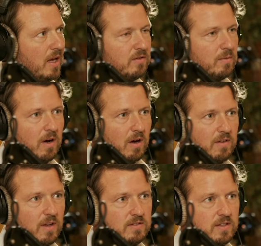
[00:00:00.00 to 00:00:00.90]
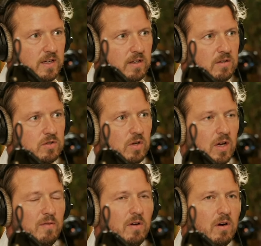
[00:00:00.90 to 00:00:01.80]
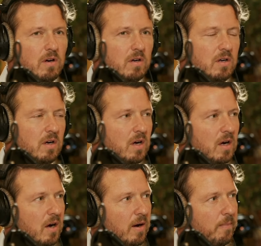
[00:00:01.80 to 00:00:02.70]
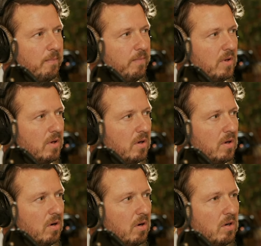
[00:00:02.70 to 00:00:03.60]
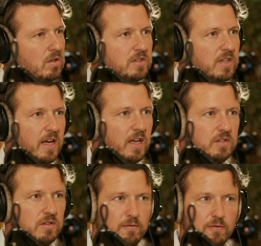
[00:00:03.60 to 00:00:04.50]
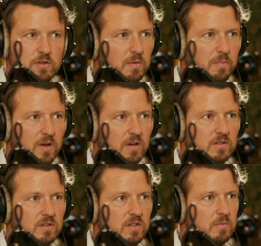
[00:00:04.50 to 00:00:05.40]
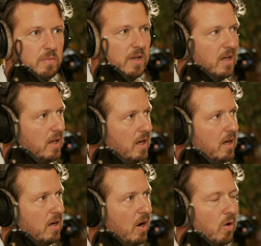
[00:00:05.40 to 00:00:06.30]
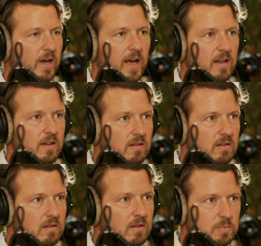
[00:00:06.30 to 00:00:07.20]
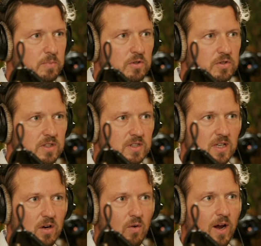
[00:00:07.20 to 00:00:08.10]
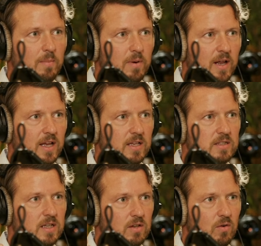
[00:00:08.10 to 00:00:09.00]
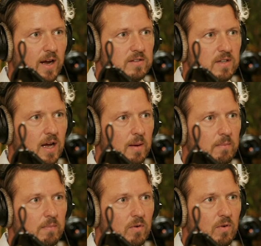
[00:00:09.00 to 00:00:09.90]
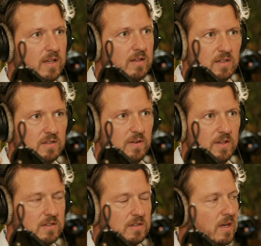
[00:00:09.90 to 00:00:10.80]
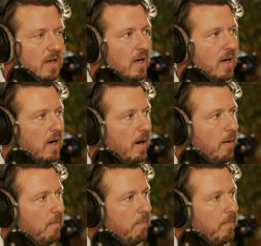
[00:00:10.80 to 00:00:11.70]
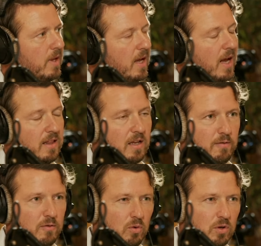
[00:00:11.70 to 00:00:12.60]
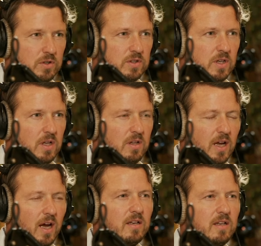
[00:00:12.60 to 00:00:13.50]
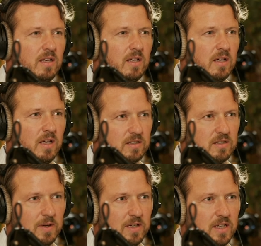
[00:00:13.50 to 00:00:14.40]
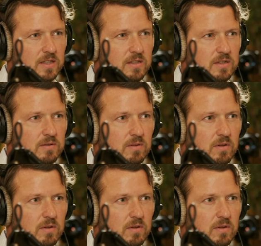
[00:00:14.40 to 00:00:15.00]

have to be authentic. So if you are um, on stage, the first appearance need to be okay. This person is in the right place, the right time, right? This yeah. fits. Um, and then, of course, the idea has to make sense